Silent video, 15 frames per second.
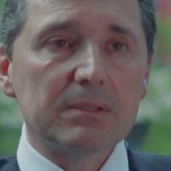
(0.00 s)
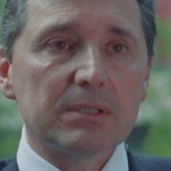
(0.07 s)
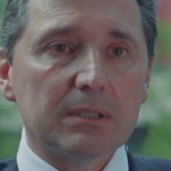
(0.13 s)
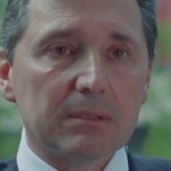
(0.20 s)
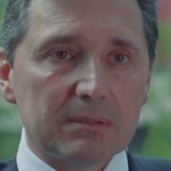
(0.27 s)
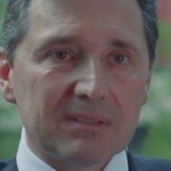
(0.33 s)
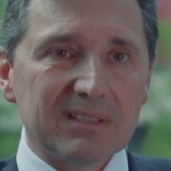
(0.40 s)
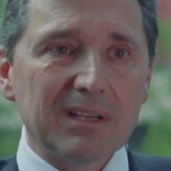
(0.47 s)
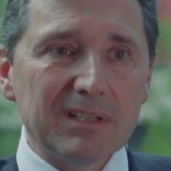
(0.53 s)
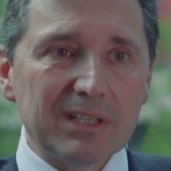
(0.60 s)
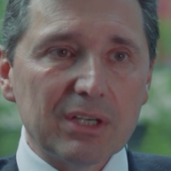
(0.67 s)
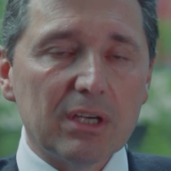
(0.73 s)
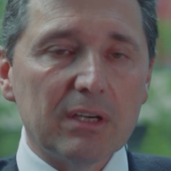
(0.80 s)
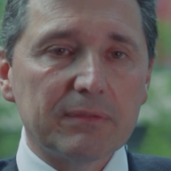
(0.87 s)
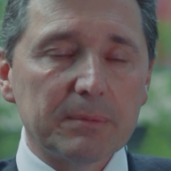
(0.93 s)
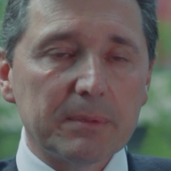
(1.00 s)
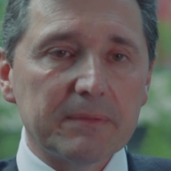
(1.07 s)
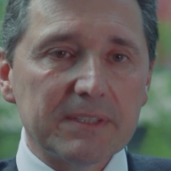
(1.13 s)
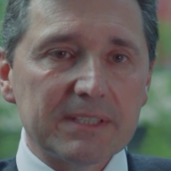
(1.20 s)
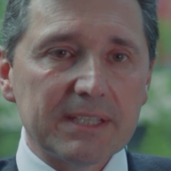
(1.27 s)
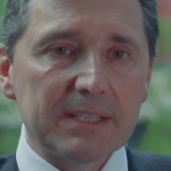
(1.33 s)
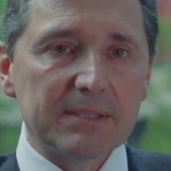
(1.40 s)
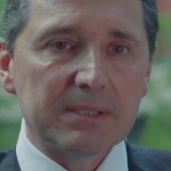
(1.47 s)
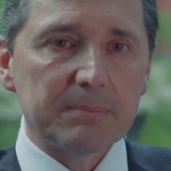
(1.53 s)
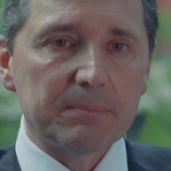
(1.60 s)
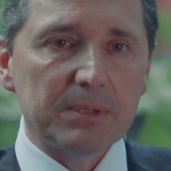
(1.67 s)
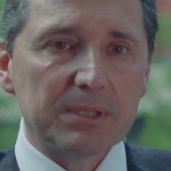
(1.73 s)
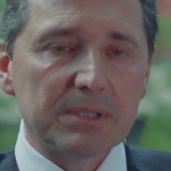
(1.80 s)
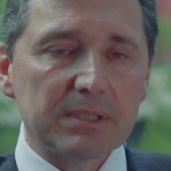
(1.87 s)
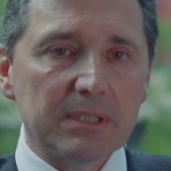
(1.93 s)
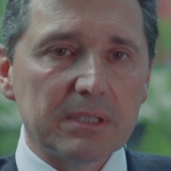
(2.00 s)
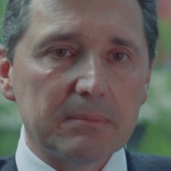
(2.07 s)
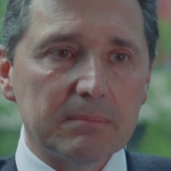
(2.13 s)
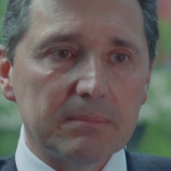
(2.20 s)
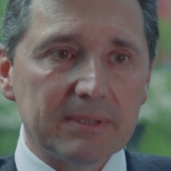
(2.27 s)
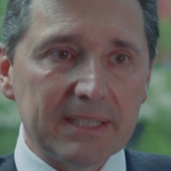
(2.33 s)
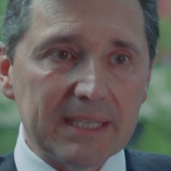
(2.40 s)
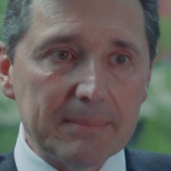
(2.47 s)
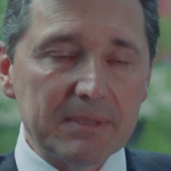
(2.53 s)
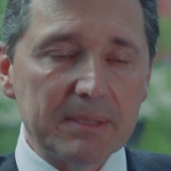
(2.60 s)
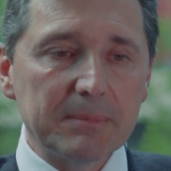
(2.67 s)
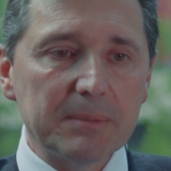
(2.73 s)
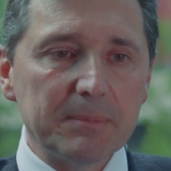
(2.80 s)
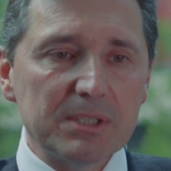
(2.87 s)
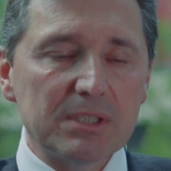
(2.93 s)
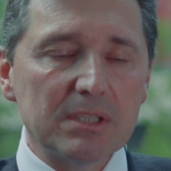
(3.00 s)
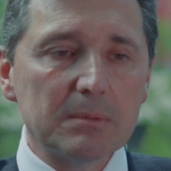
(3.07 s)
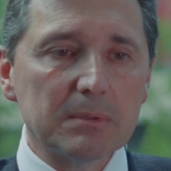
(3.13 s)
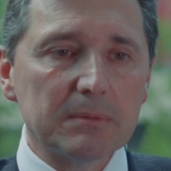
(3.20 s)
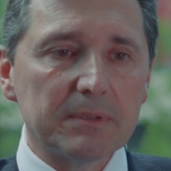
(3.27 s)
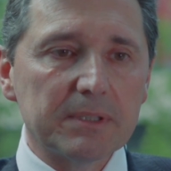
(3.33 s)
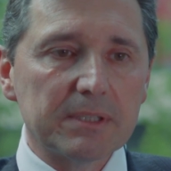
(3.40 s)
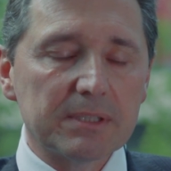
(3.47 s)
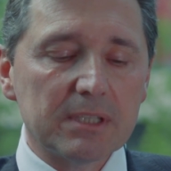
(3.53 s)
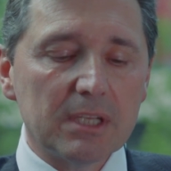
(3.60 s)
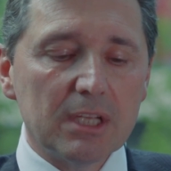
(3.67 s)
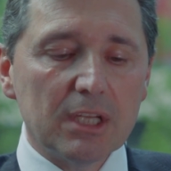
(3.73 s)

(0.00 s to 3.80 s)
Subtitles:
so it's only after we've assessed the person and deemed them to be suitable for this,